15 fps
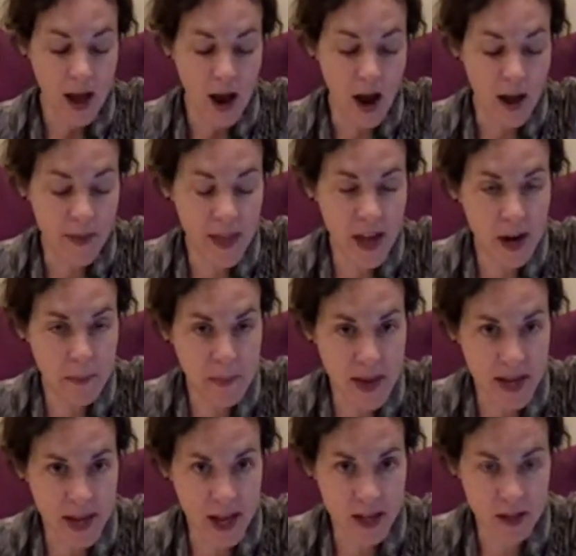And then it
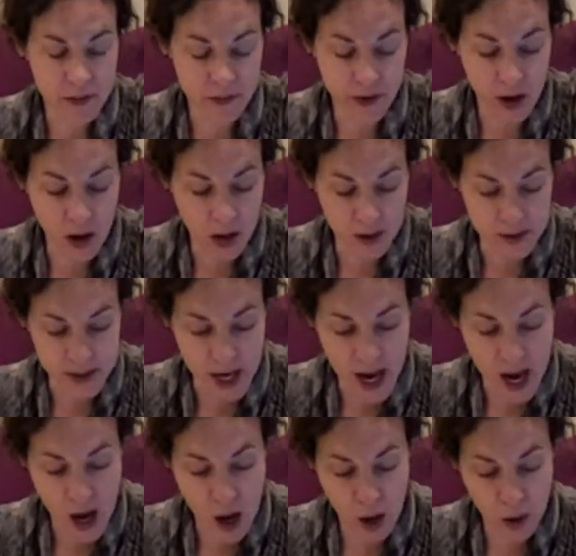began to fall
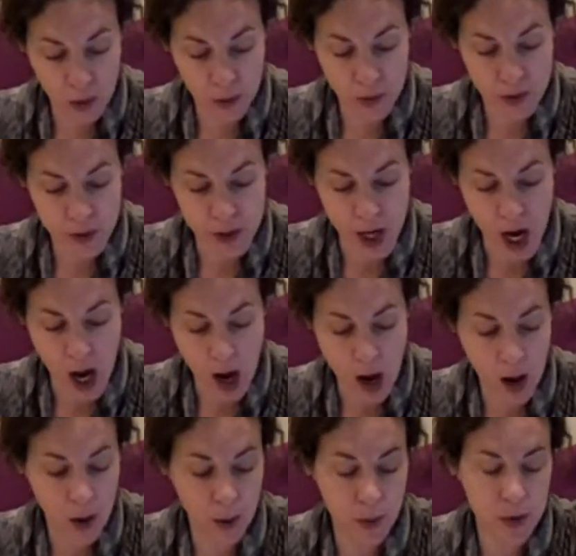down,
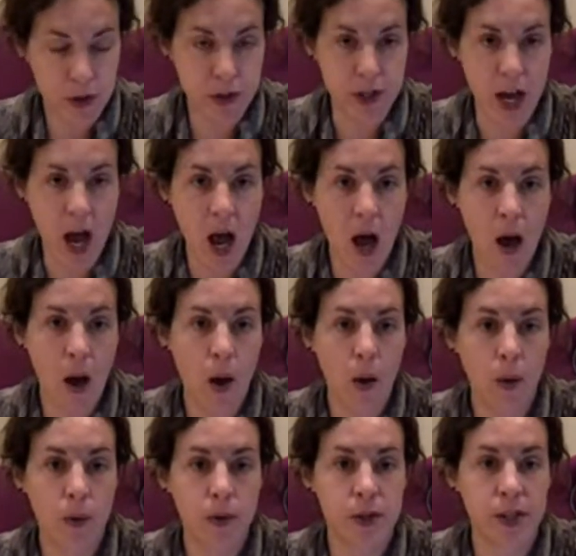down,
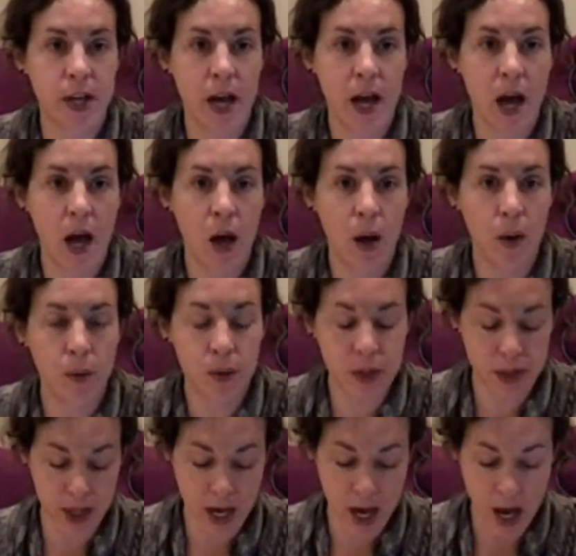down, down,
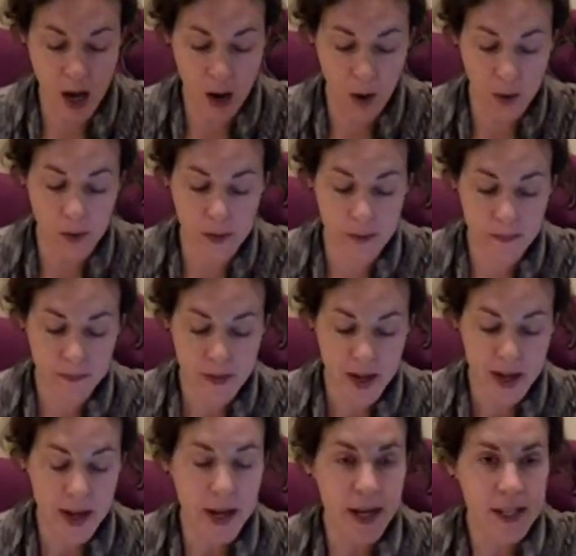down.
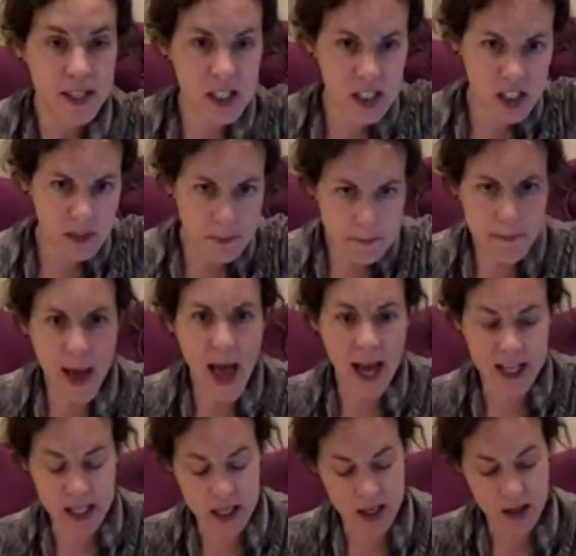Smack!